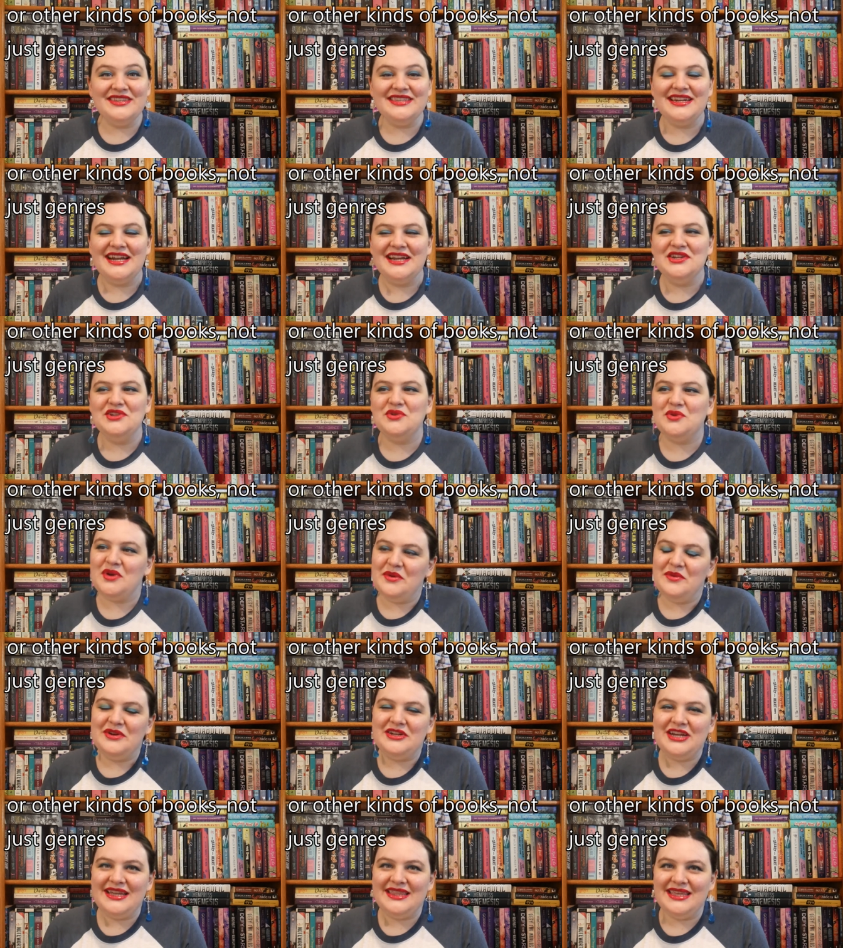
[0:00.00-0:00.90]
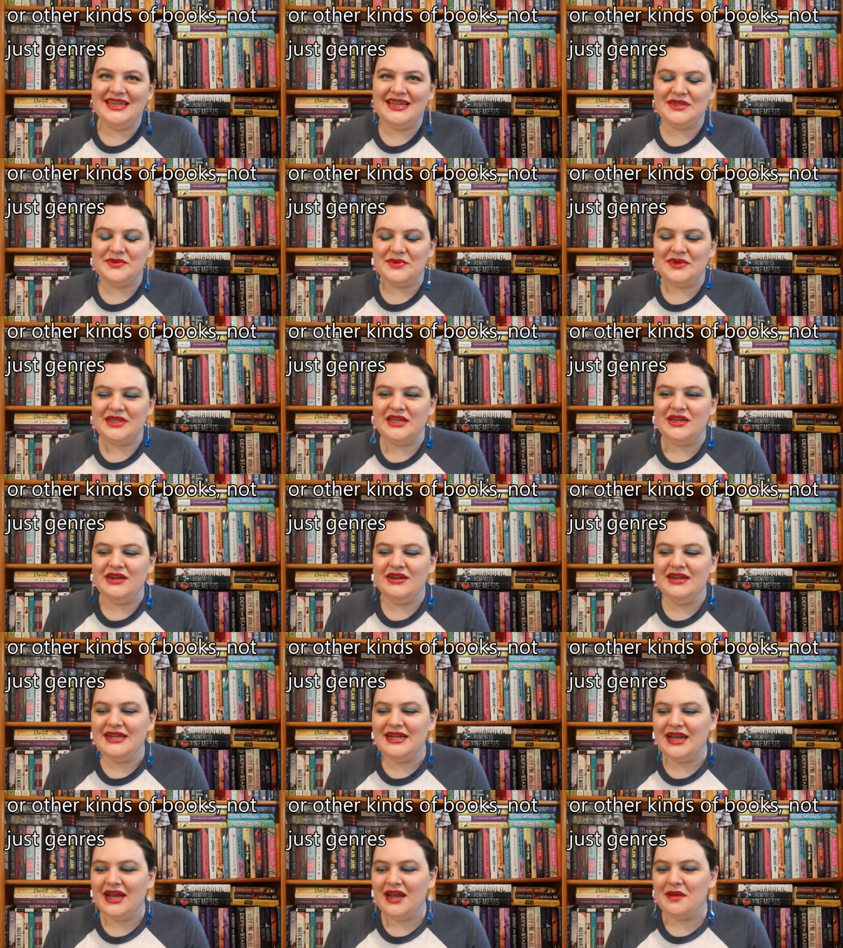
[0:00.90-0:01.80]
that I enjoy, which I think is really
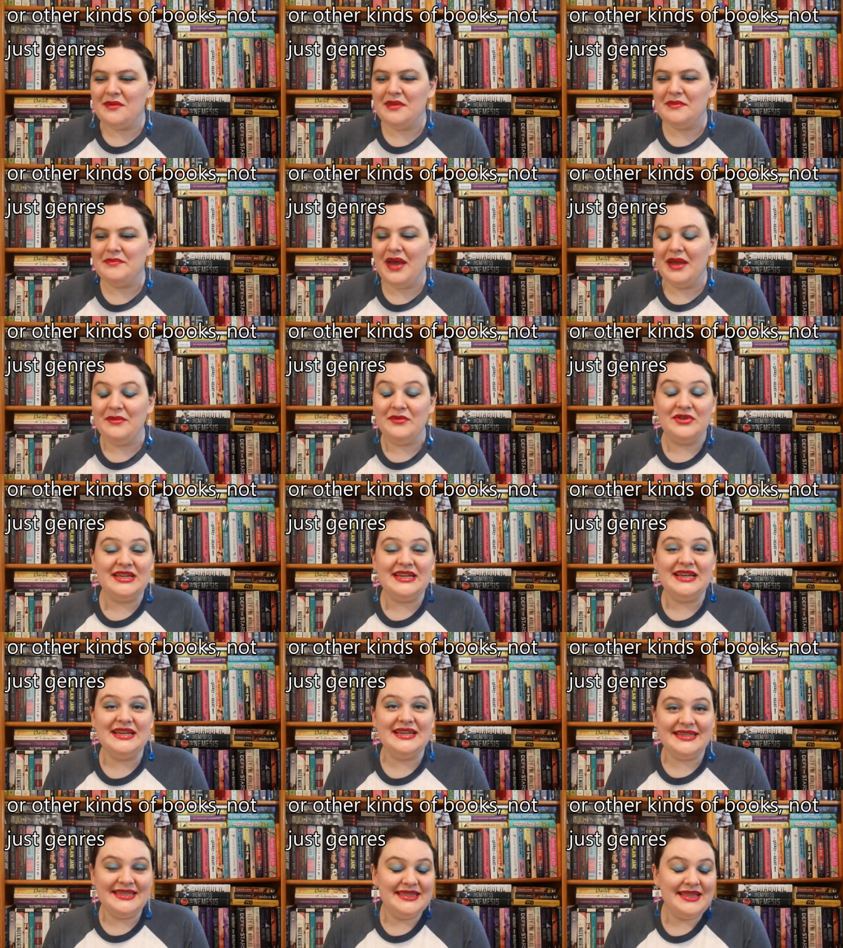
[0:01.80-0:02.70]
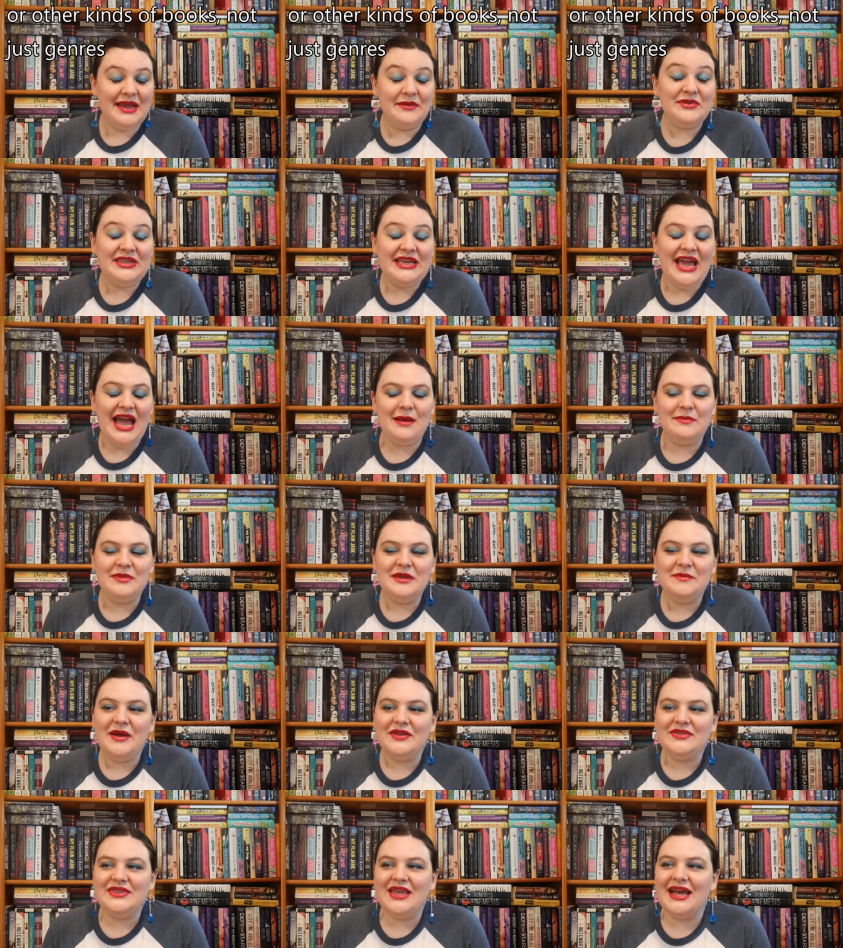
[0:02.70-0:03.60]
good. Um, I'm really, I'm really happy
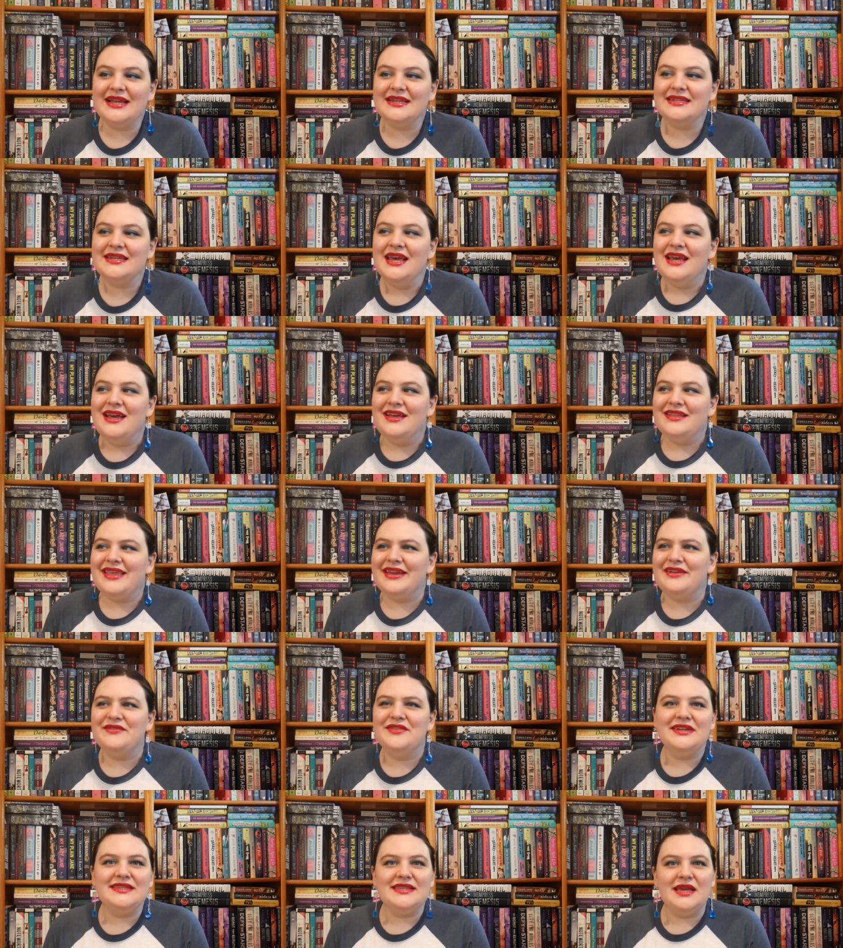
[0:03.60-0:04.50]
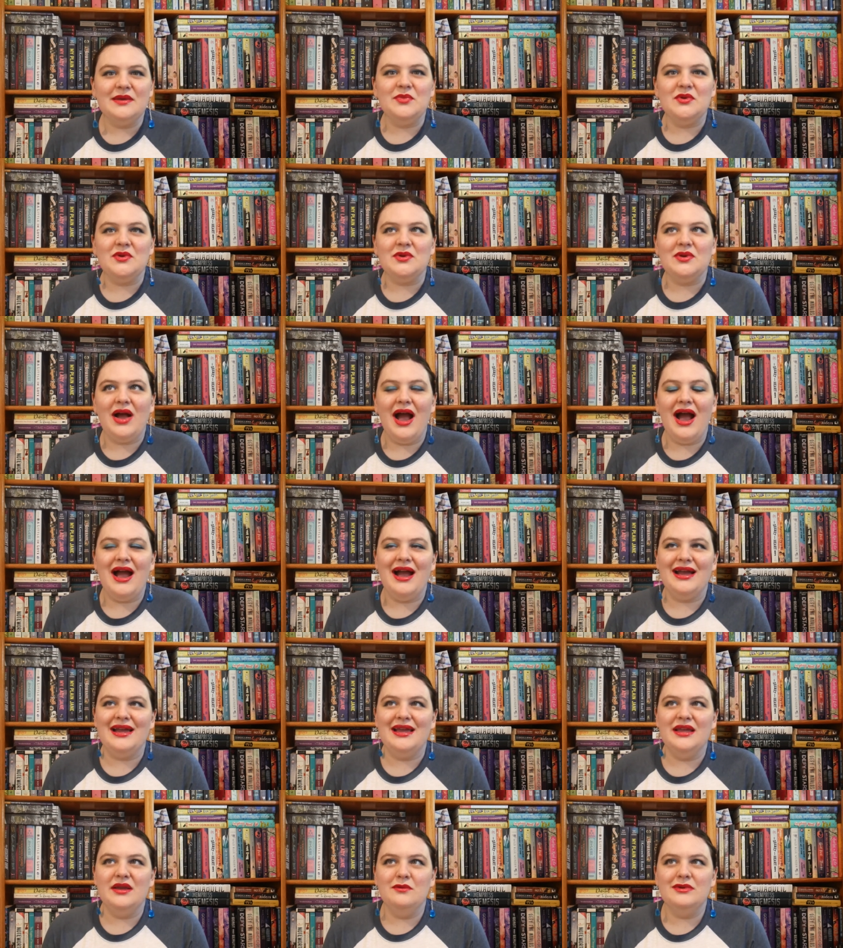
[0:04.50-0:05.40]
about that. Like for example,
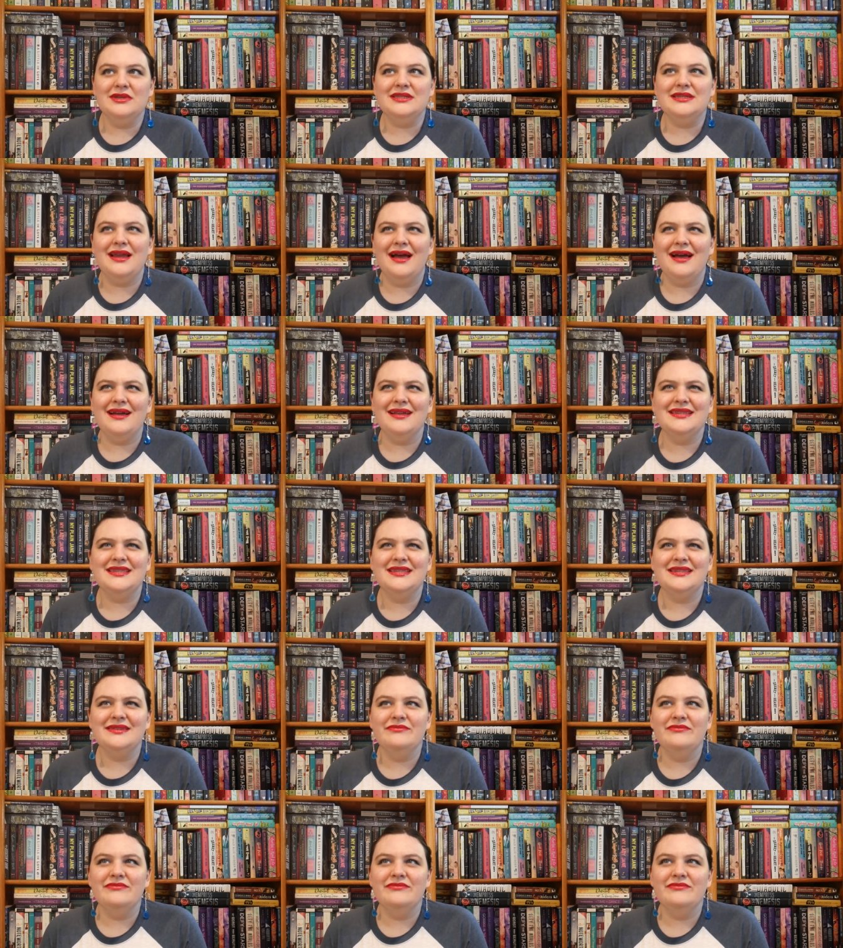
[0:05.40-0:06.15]
I was not